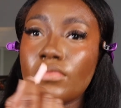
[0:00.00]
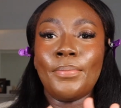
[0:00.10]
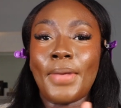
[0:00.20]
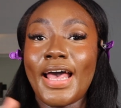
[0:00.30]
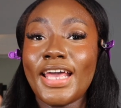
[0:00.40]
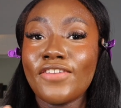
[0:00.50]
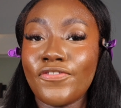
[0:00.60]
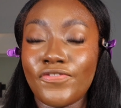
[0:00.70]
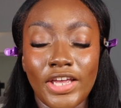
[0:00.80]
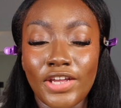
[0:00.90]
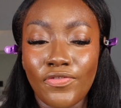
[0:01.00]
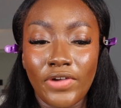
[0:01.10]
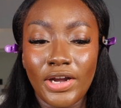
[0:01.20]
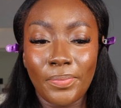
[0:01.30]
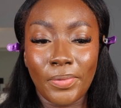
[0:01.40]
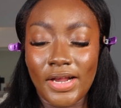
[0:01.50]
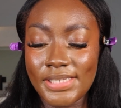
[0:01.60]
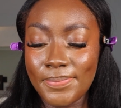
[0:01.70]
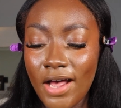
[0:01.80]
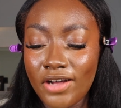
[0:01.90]
My favorite
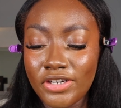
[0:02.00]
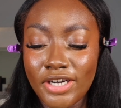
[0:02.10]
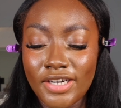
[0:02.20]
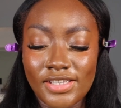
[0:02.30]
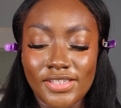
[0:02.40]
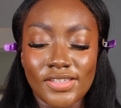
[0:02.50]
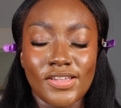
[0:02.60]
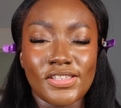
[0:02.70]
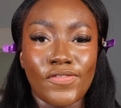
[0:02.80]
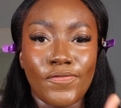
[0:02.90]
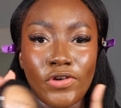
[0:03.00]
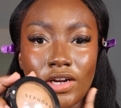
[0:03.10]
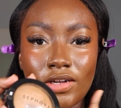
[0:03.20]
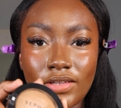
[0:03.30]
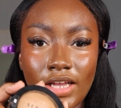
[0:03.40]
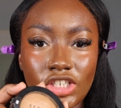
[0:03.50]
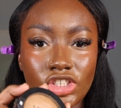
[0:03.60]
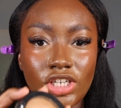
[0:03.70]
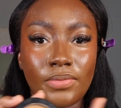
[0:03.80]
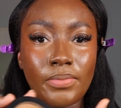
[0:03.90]
press powder is the Sephora
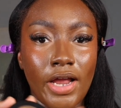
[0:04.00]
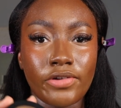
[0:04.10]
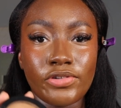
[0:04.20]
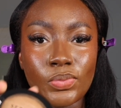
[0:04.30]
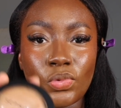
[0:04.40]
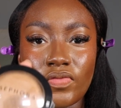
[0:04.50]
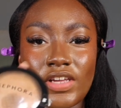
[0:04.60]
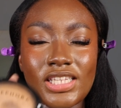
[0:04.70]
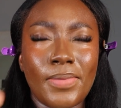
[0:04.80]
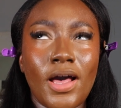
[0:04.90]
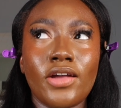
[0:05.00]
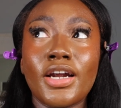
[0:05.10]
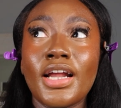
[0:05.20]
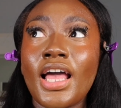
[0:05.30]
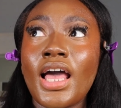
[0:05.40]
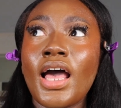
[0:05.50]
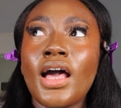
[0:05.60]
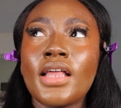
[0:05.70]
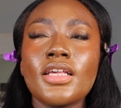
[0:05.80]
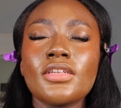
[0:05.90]
Collection Microsmooth Face Powder.
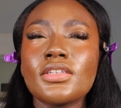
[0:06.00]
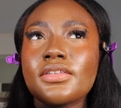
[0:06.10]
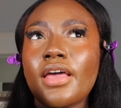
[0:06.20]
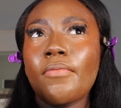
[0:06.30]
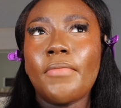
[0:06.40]
This is like